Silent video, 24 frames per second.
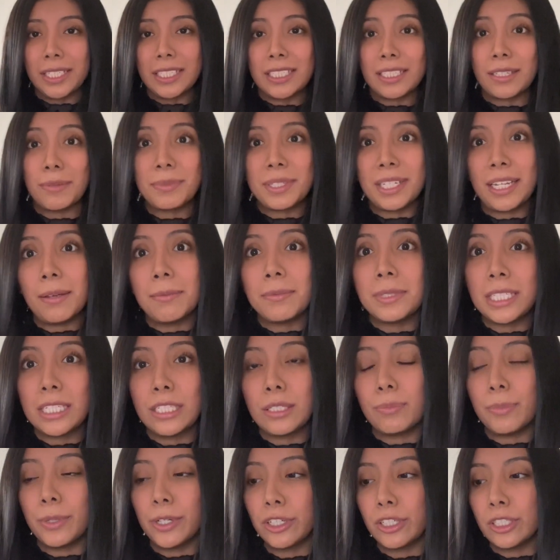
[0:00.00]
Sometimes these
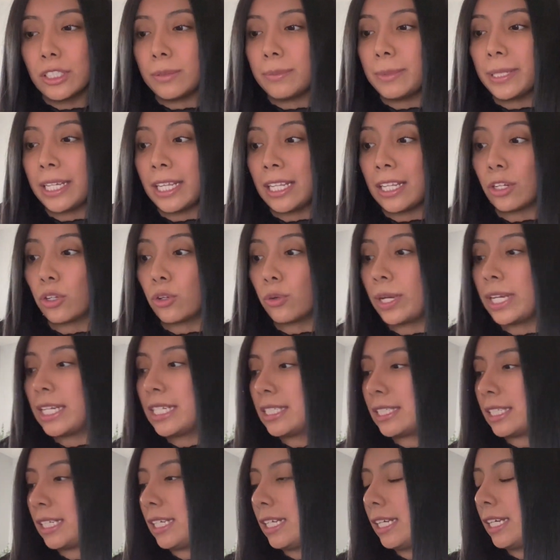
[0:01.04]
bars be getting
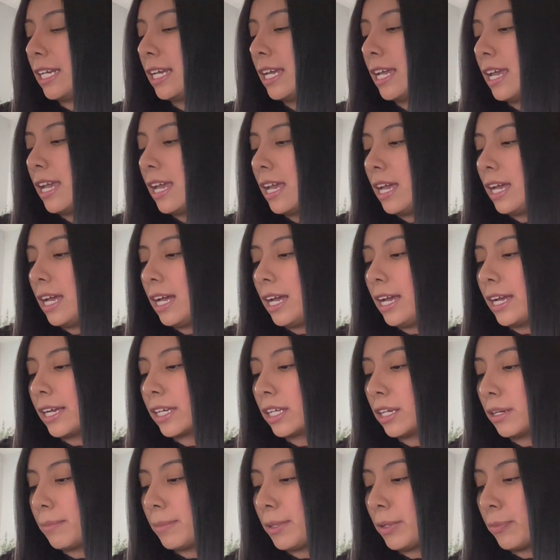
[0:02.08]
crazy. I'm
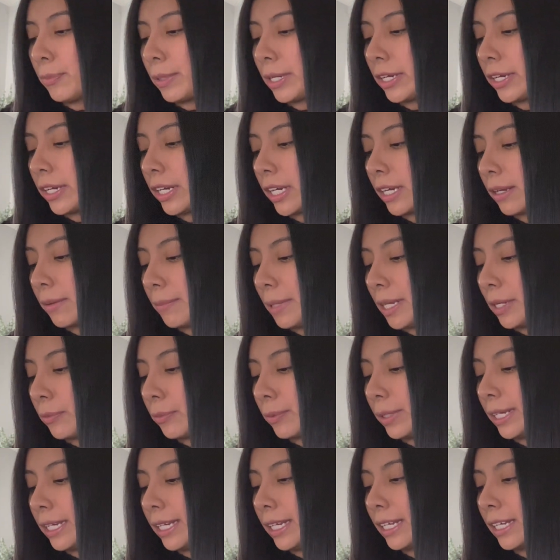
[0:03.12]
gonna be wearing my
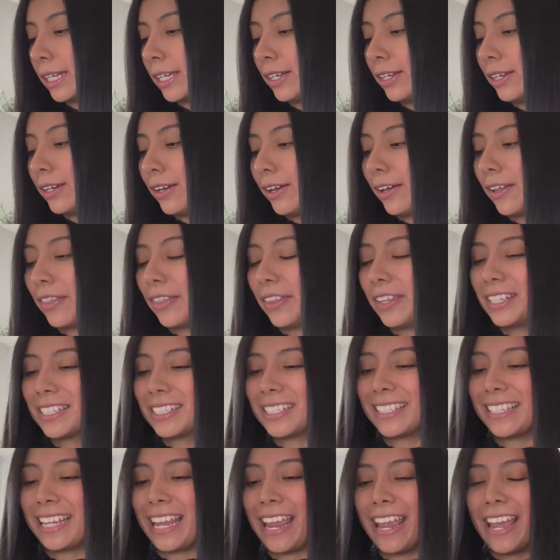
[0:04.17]
ring on
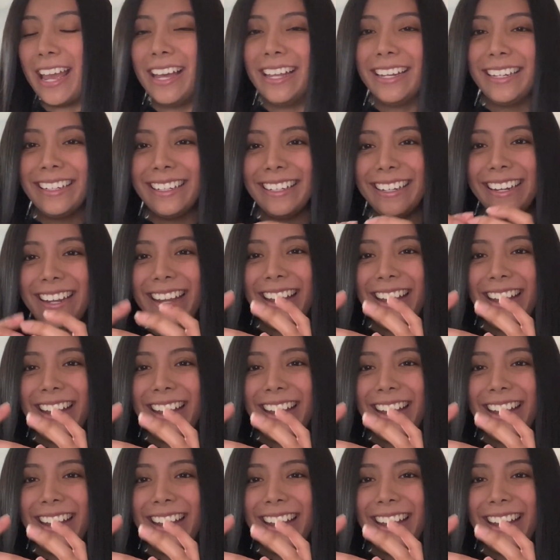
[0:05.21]
this hand.